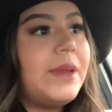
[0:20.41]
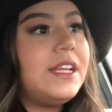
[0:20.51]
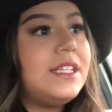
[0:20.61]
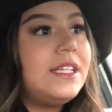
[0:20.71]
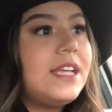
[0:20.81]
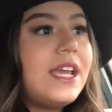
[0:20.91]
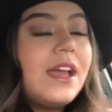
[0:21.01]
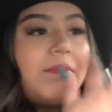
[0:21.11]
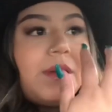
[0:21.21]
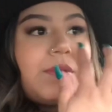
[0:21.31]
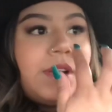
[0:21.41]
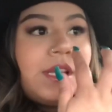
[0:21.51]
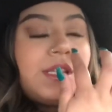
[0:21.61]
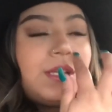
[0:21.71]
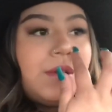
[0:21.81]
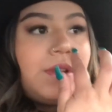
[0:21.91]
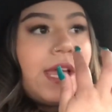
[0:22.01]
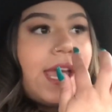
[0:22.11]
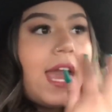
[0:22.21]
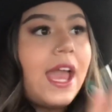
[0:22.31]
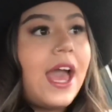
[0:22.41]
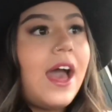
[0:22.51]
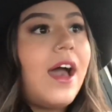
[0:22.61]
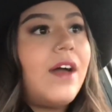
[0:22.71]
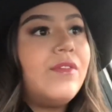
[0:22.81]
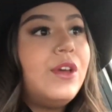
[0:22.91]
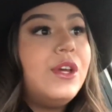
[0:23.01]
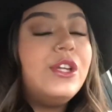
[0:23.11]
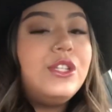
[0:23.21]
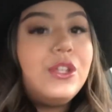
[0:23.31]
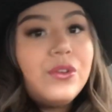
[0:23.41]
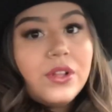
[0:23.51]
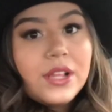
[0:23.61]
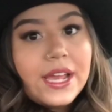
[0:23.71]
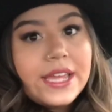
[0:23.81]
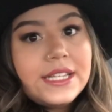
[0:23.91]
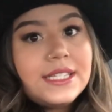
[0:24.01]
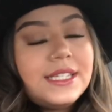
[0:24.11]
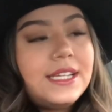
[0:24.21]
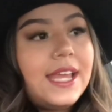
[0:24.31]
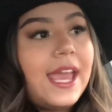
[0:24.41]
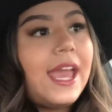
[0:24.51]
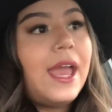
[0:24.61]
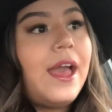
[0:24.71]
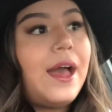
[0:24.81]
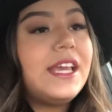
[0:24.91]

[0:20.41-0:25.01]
And today I'm not running too late. I have 2 clients today.